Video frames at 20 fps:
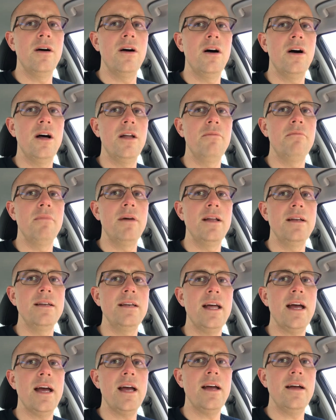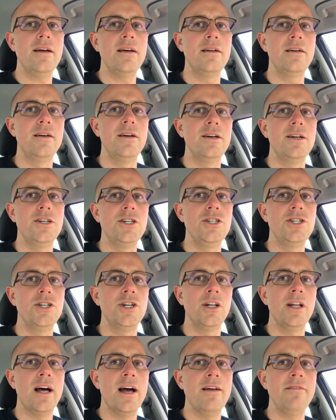on Monday,
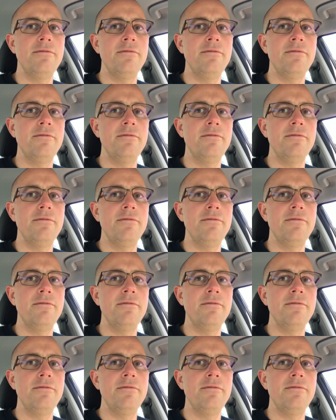July